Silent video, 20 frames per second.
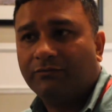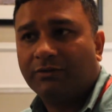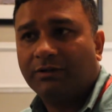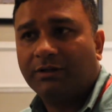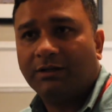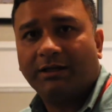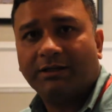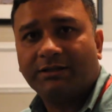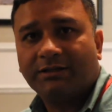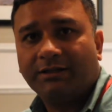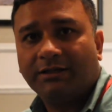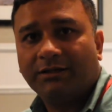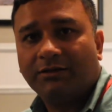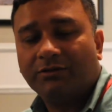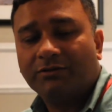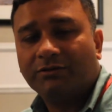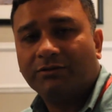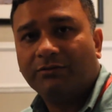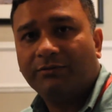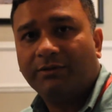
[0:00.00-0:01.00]
for the last year
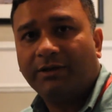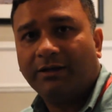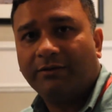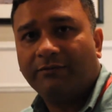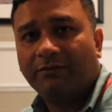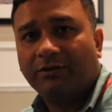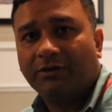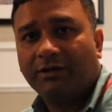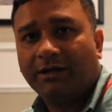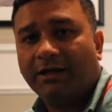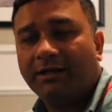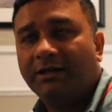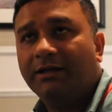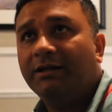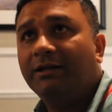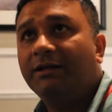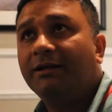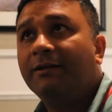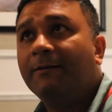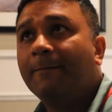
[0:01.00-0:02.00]
or so we have not had
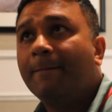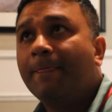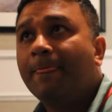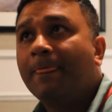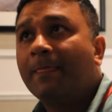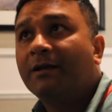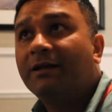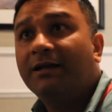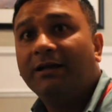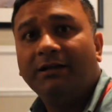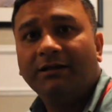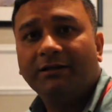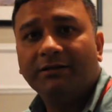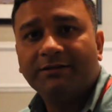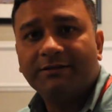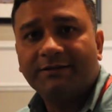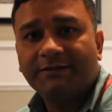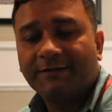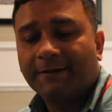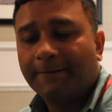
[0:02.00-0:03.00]
any
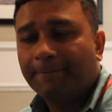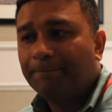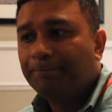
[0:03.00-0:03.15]
killings,